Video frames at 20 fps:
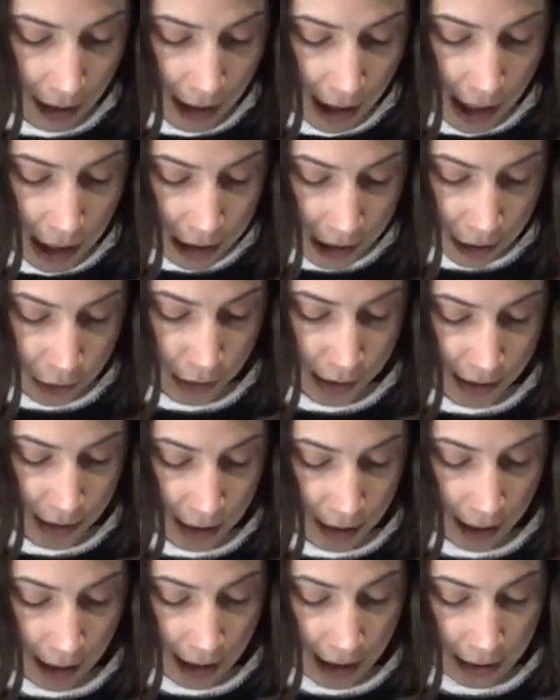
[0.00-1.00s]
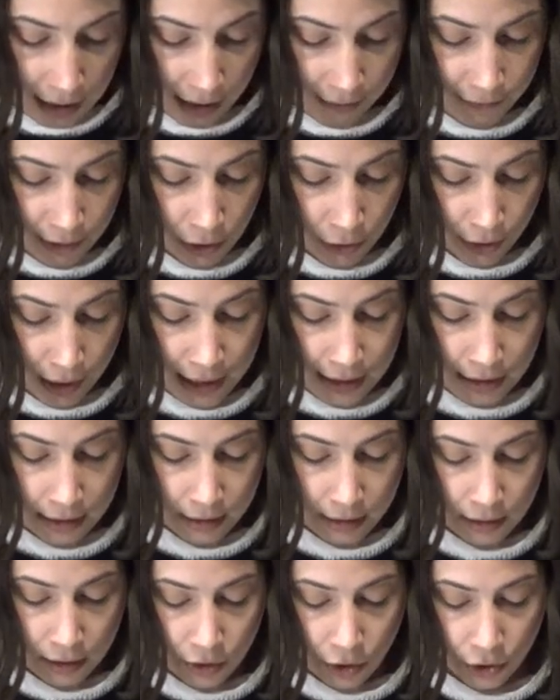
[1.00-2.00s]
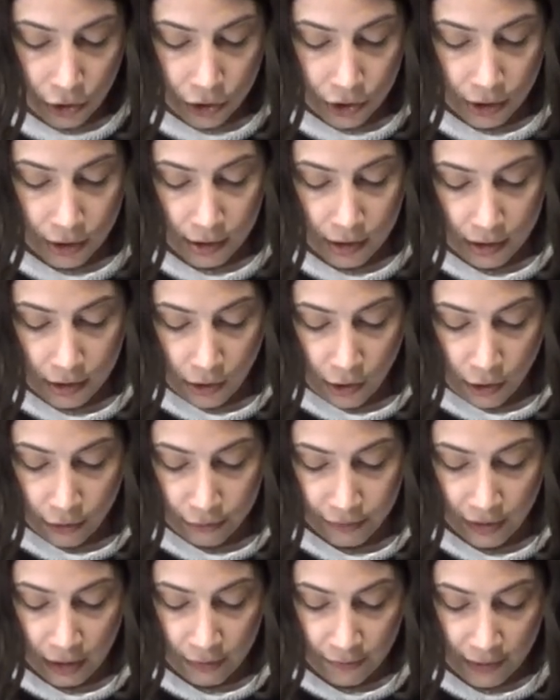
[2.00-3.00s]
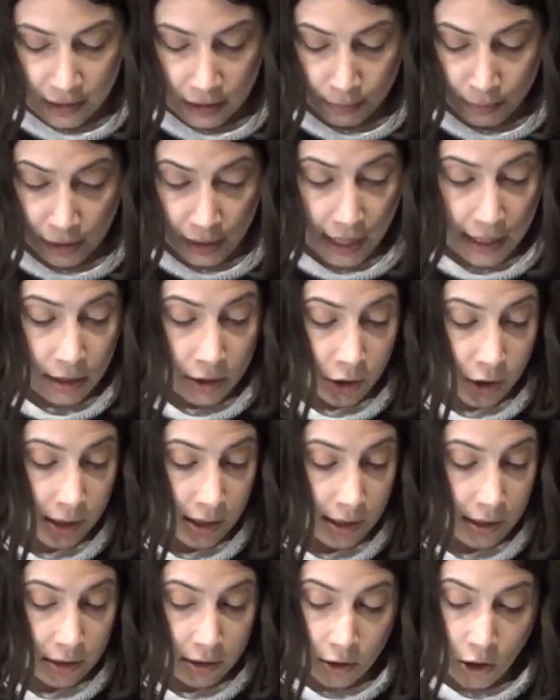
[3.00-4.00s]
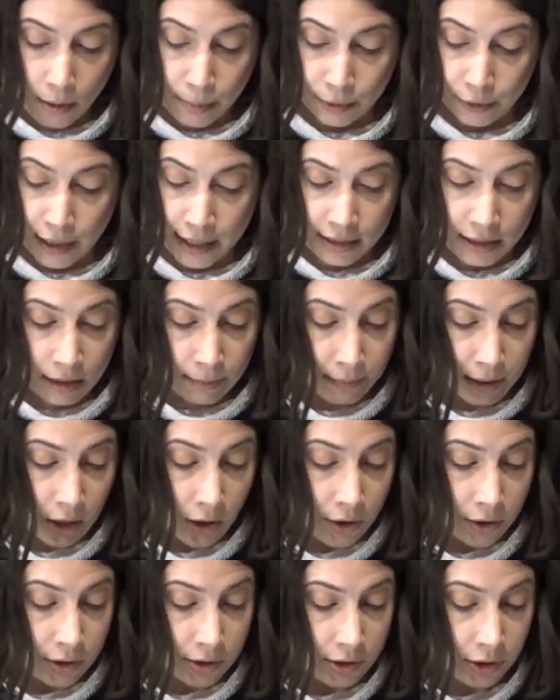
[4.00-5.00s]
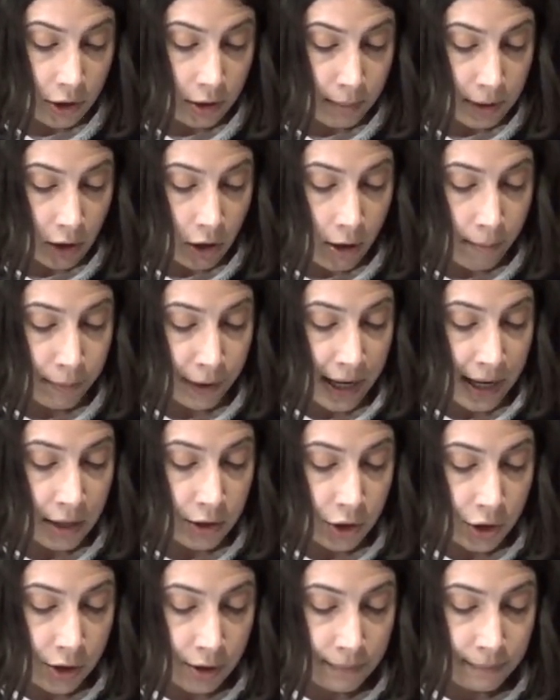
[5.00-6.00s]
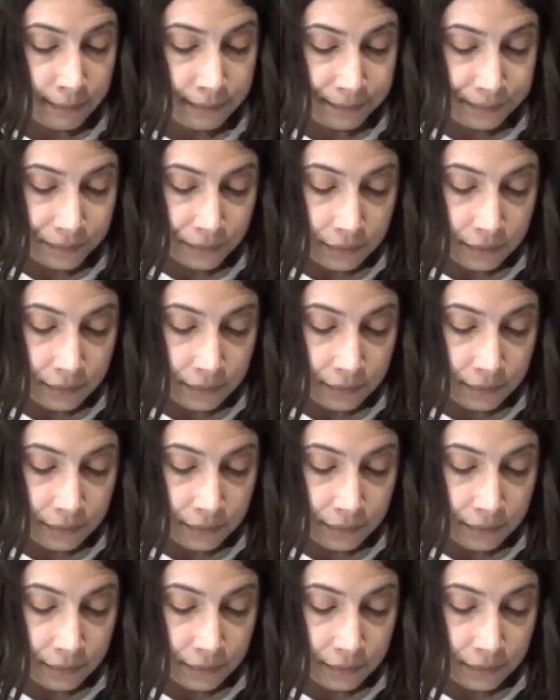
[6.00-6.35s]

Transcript: Electricity had given credence to notions of invisible energies operating beyond human comprehension.